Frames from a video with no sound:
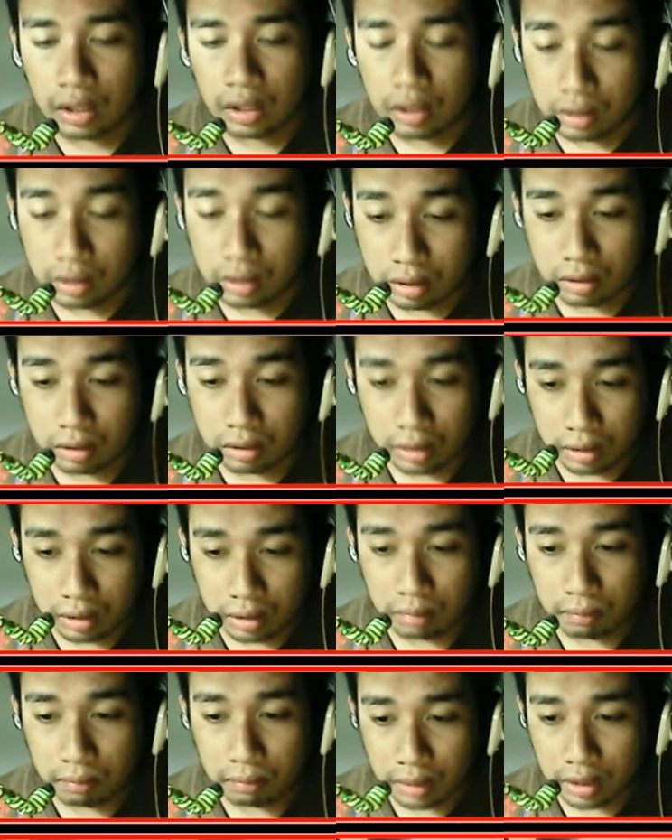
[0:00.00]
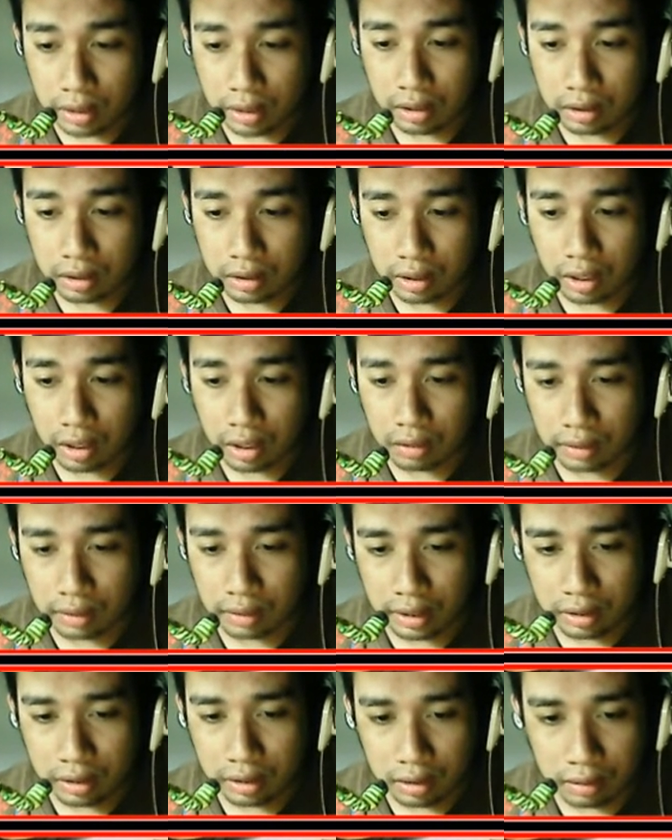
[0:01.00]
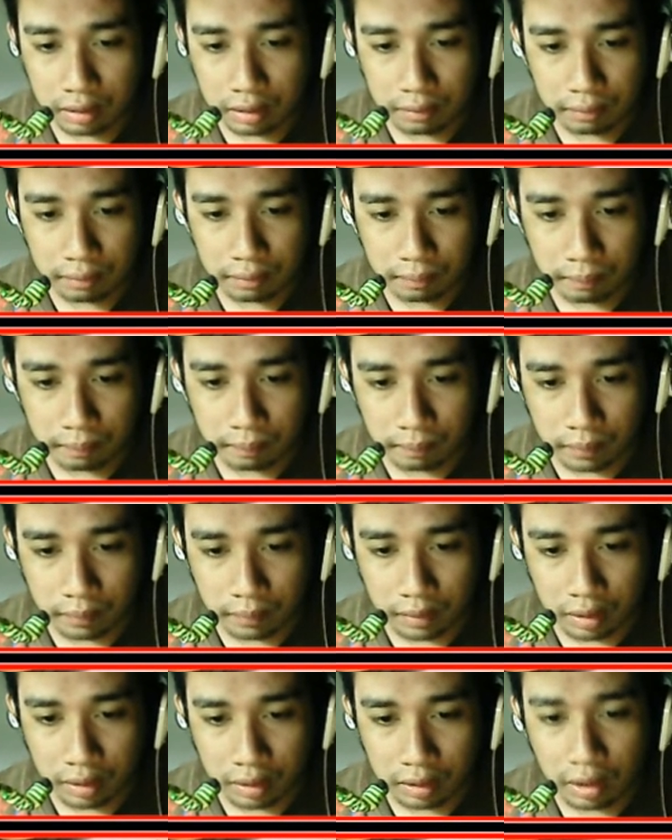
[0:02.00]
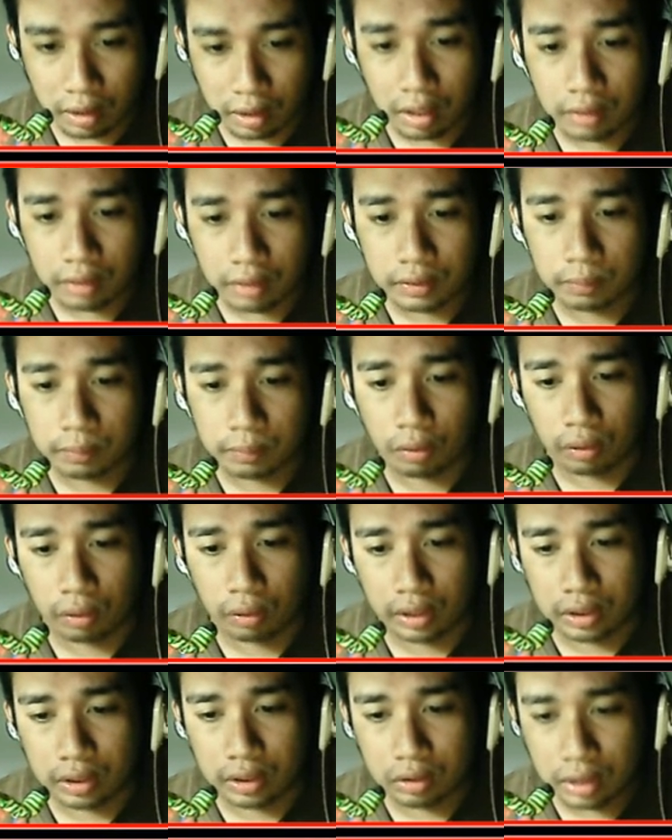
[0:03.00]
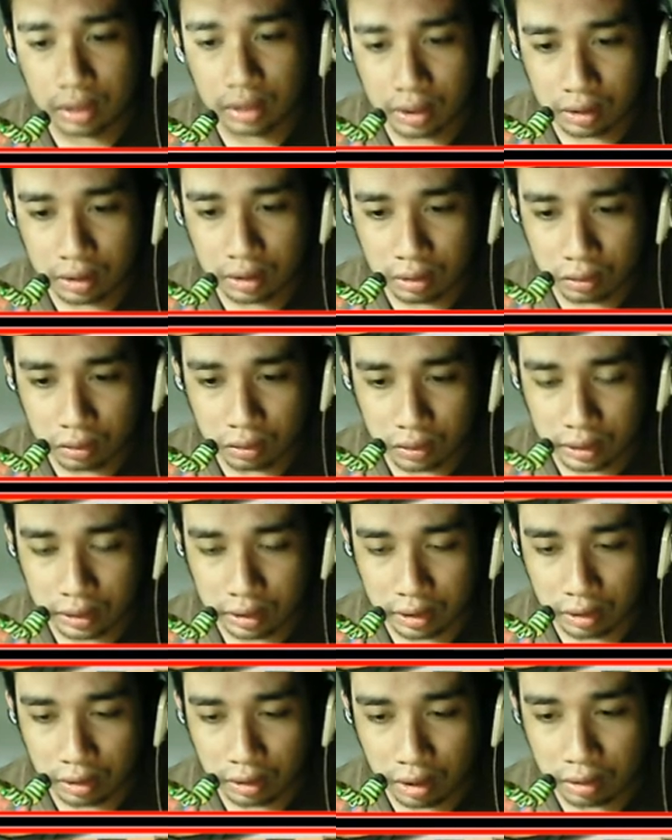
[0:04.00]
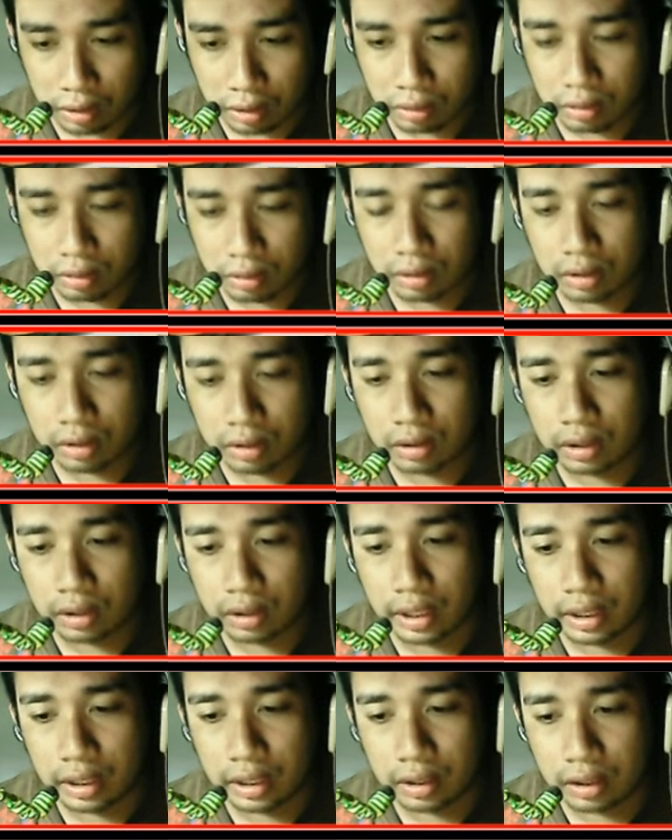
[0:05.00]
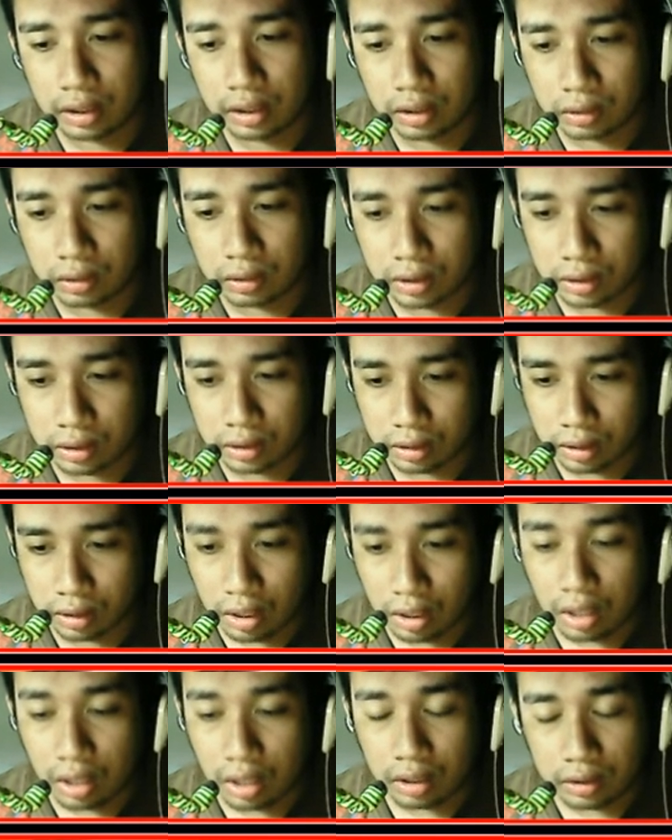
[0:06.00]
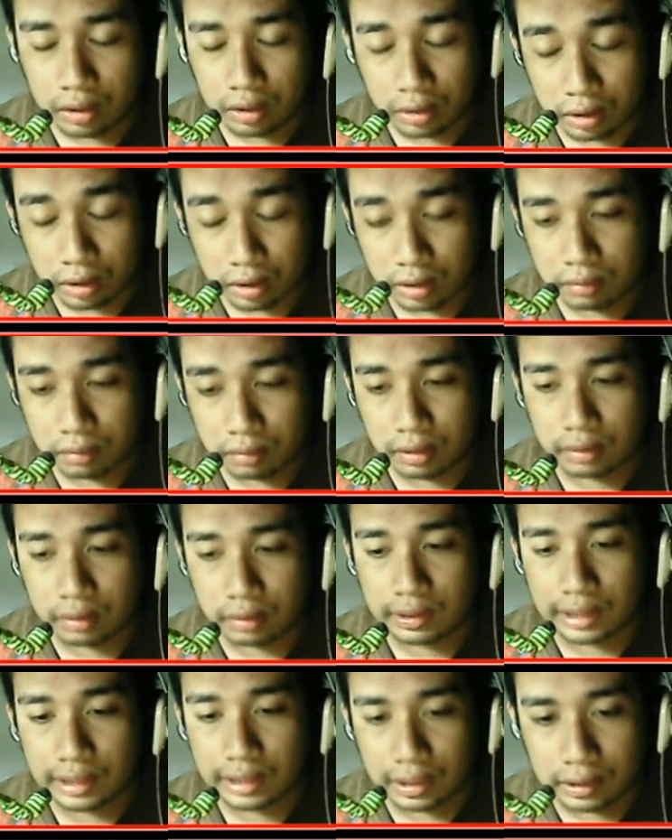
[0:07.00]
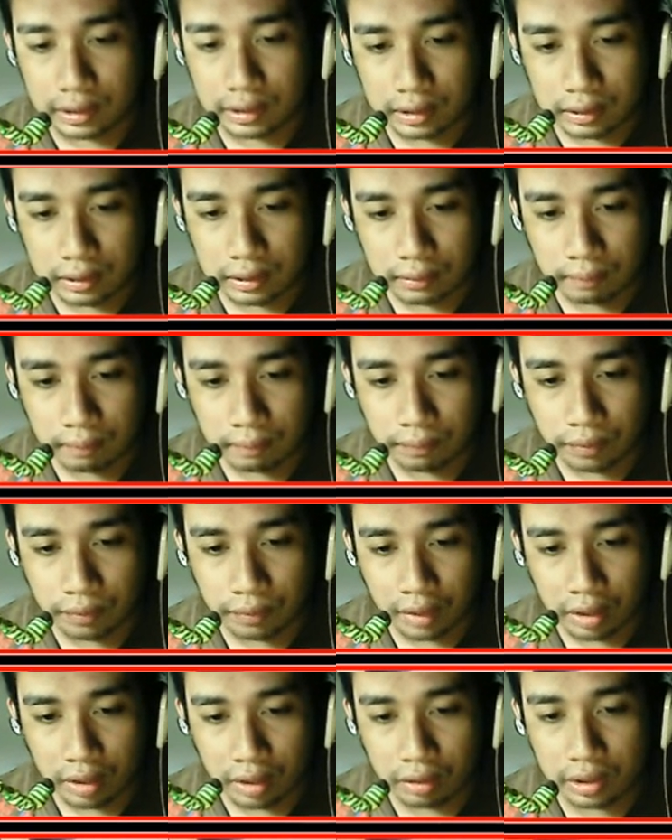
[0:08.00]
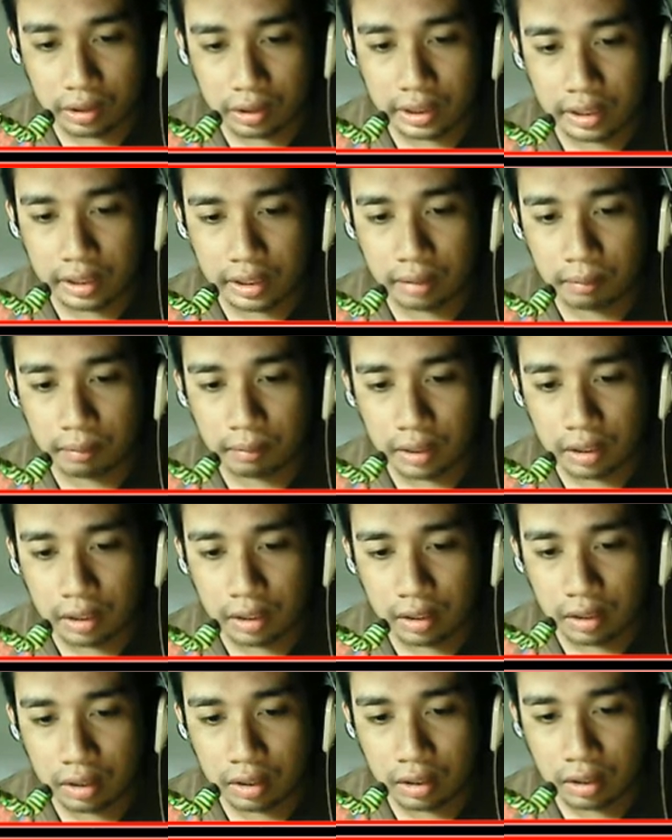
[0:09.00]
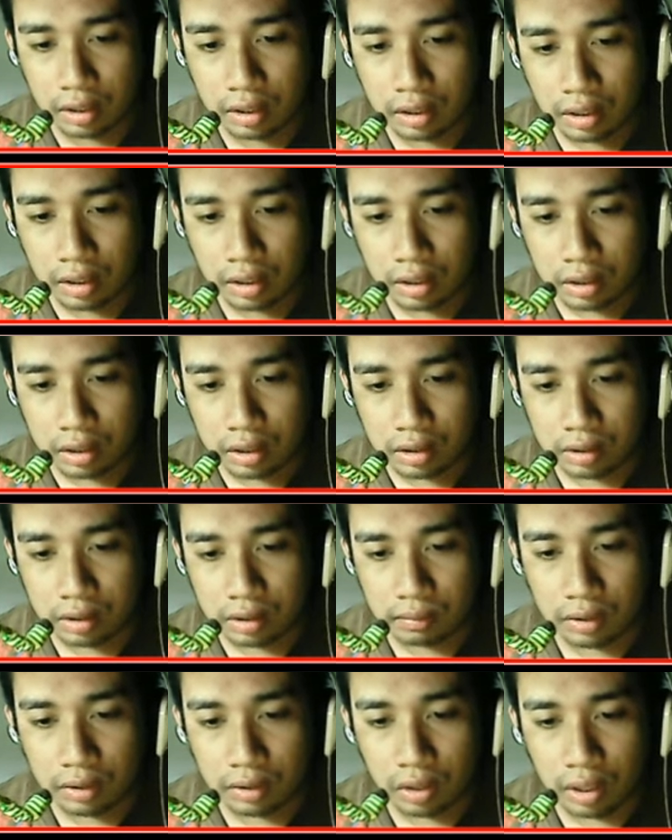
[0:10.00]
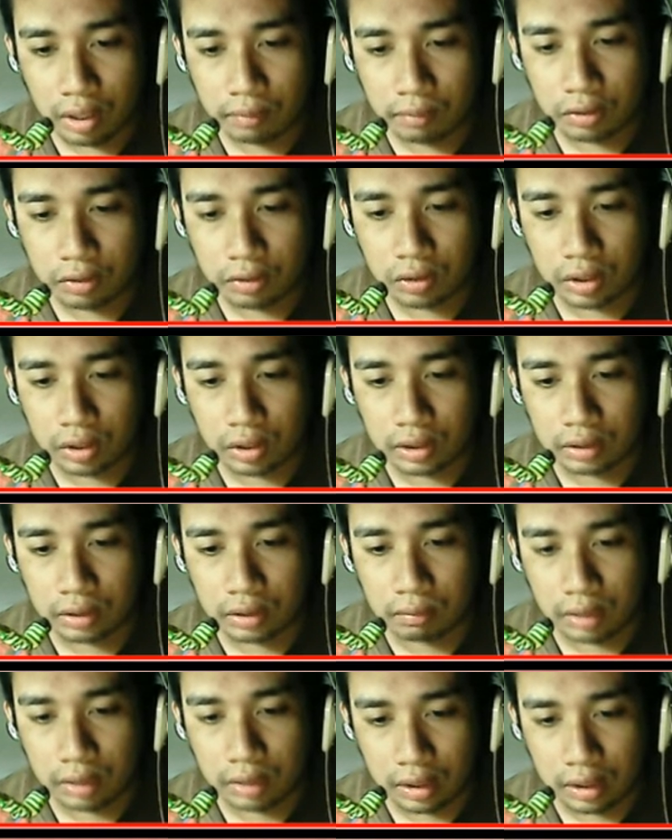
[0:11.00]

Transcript: lend me the car, right? The car is broken. You cannot use it under any circumstances. You're kidding me? You have to trust me.